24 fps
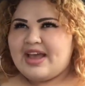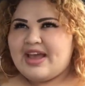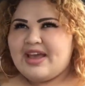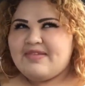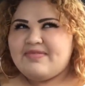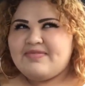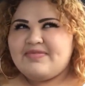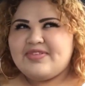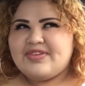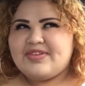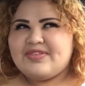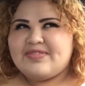
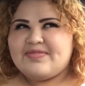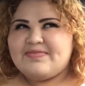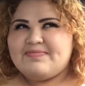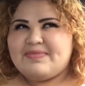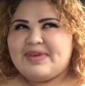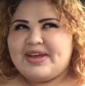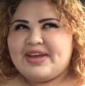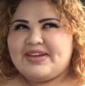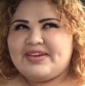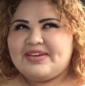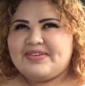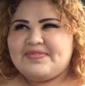have the
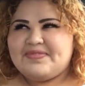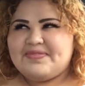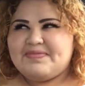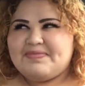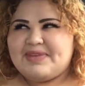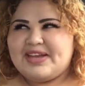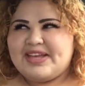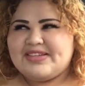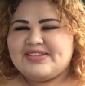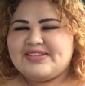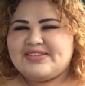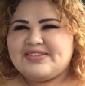mind of a
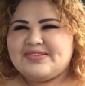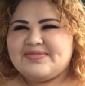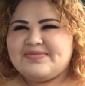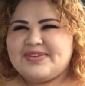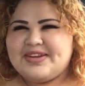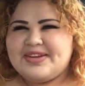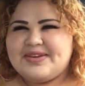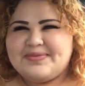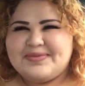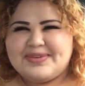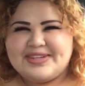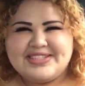
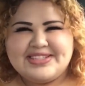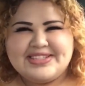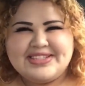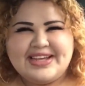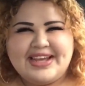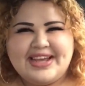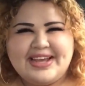mastermind. What's